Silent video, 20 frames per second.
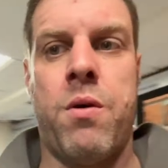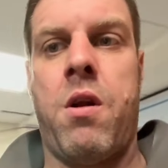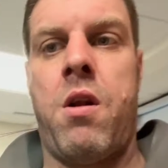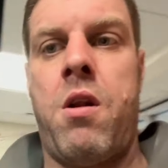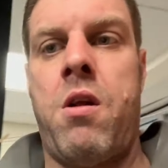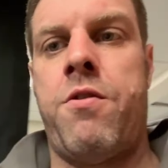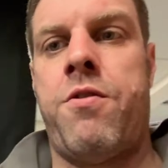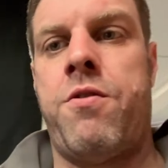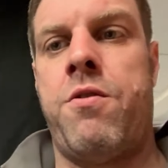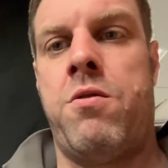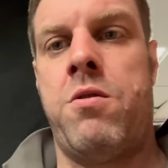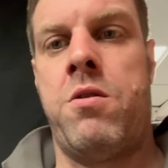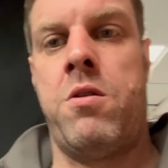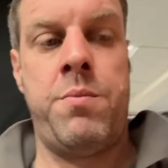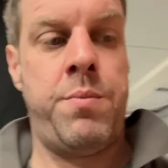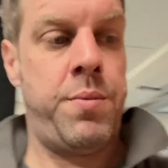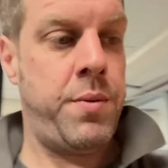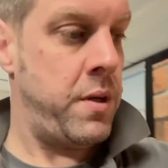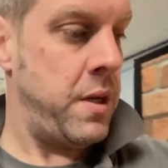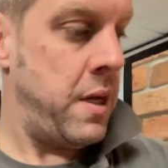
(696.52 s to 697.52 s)
cloth all
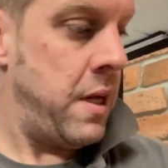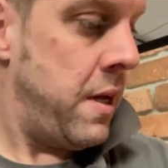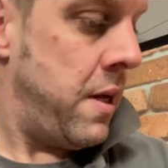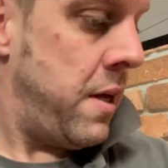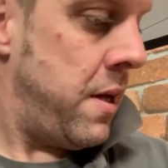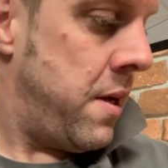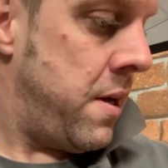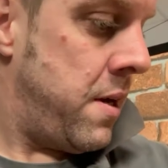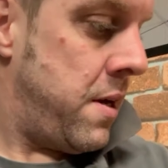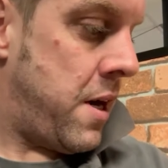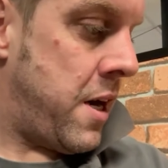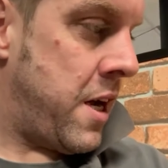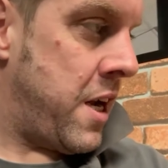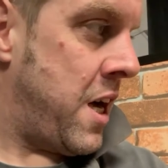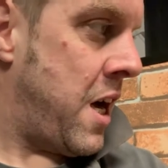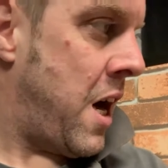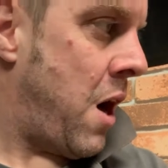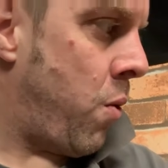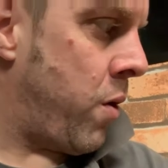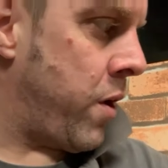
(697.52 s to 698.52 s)
up. And
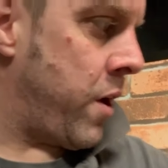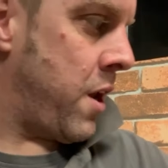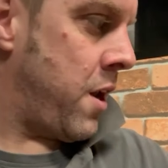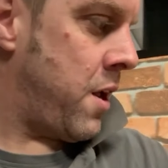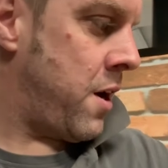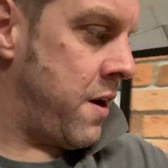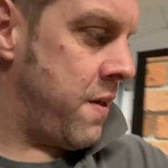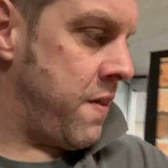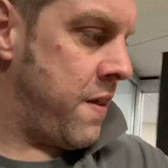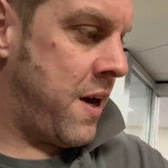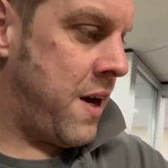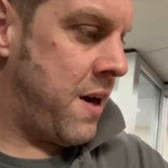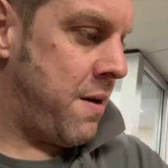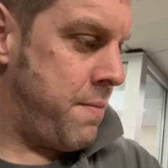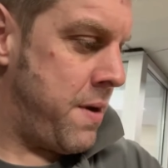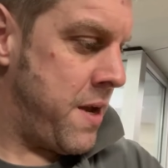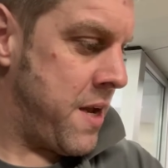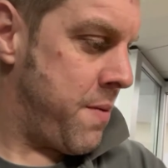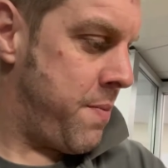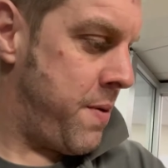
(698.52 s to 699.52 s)
I want to light that and
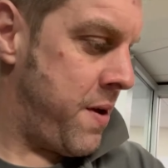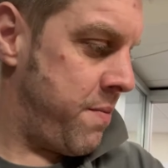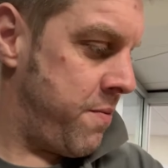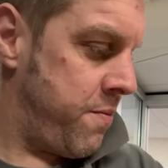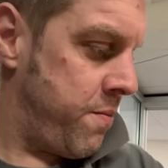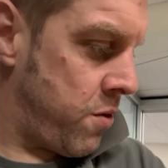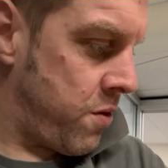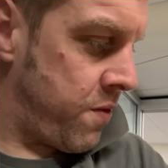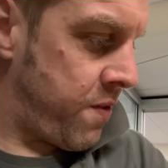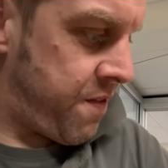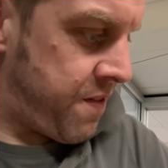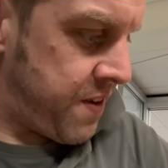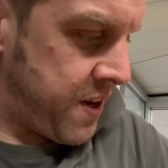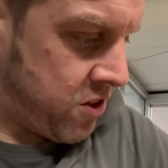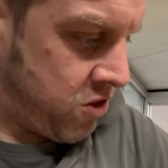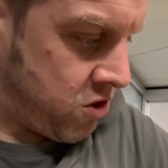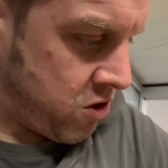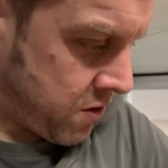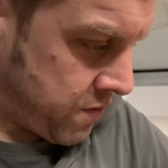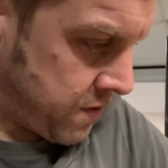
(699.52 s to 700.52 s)
make a bit more of a
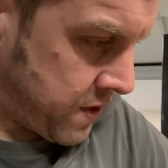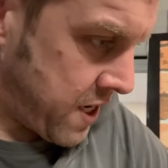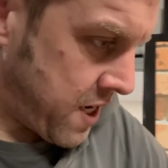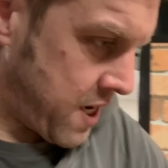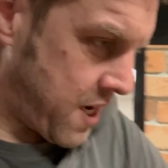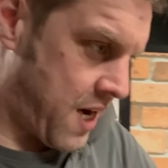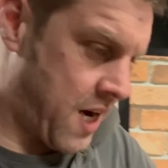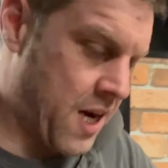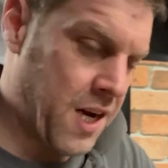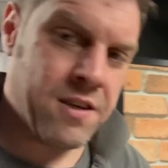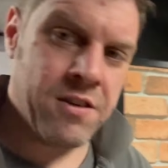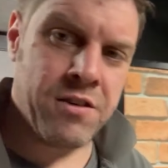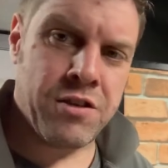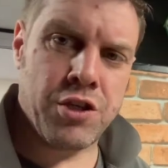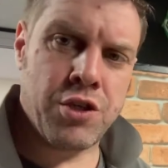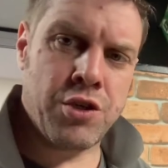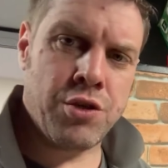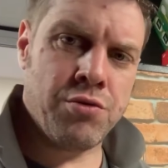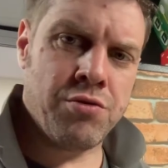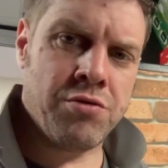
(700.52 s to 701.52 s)
feature of it and
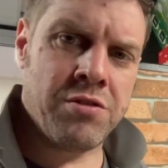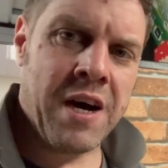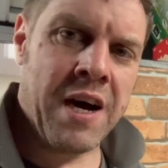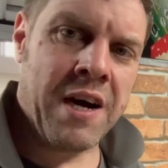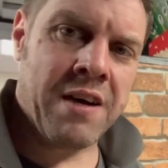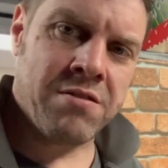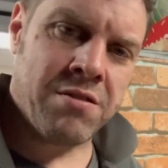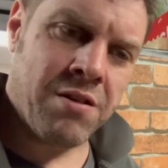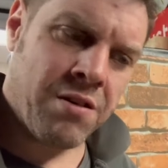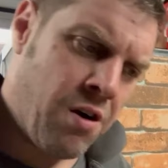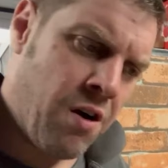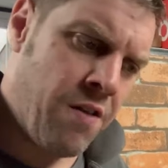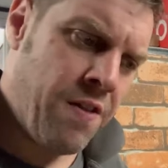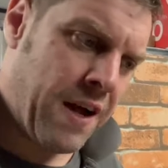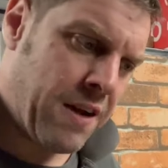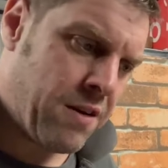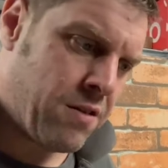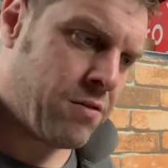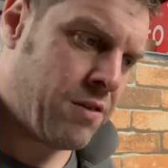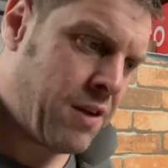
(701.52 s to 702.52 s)
use that. So I've got
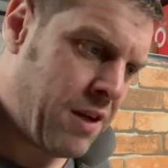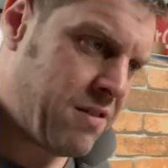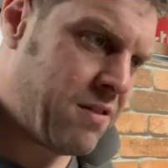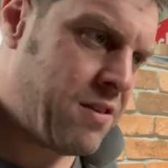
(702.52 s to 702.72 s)
that done. That's